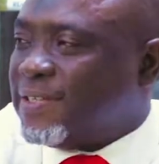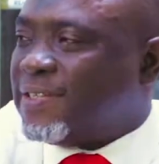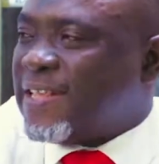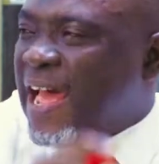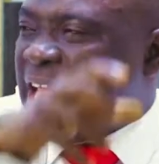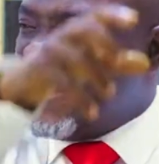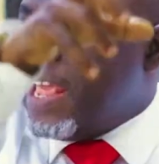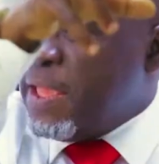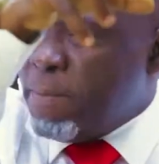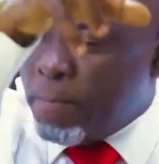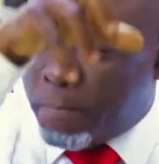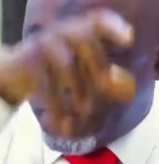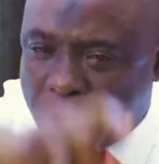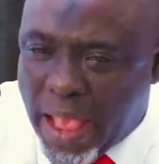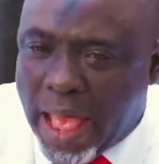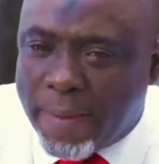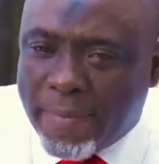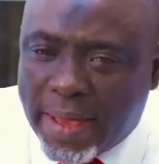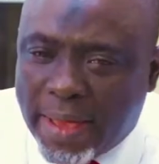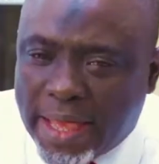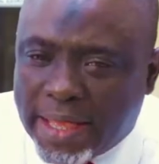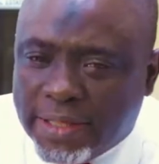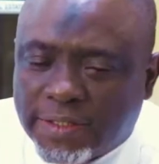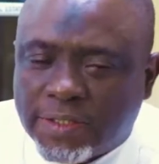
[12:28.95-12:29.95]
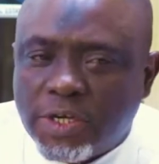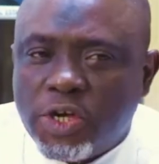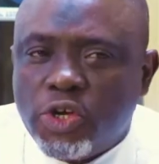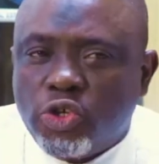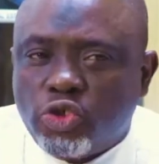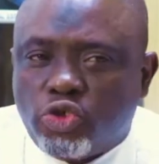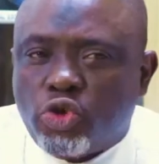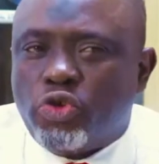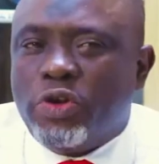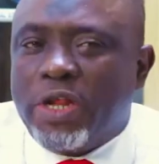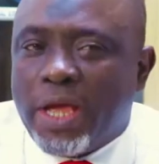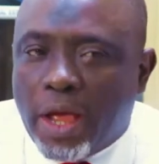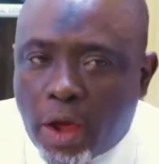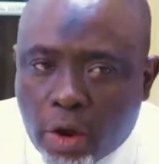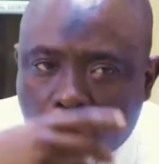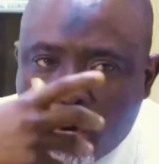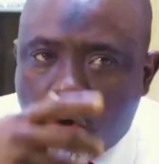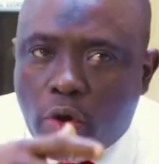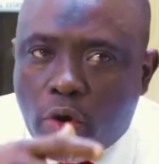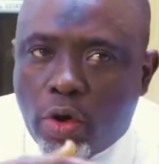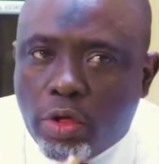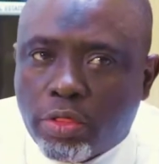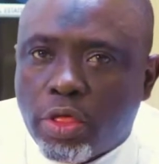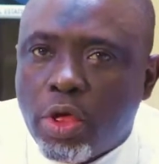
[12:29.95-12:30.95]
is an impairment to the
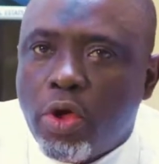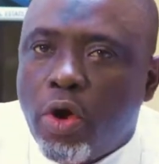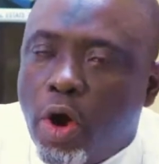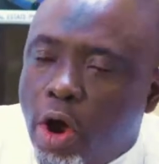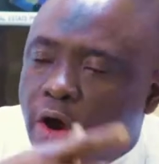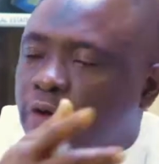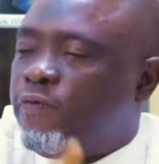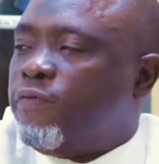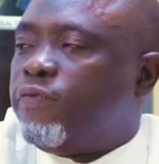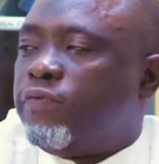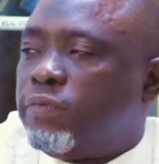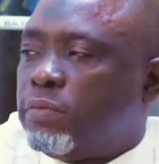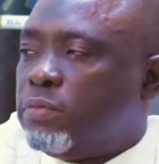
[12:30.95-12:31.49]
growth of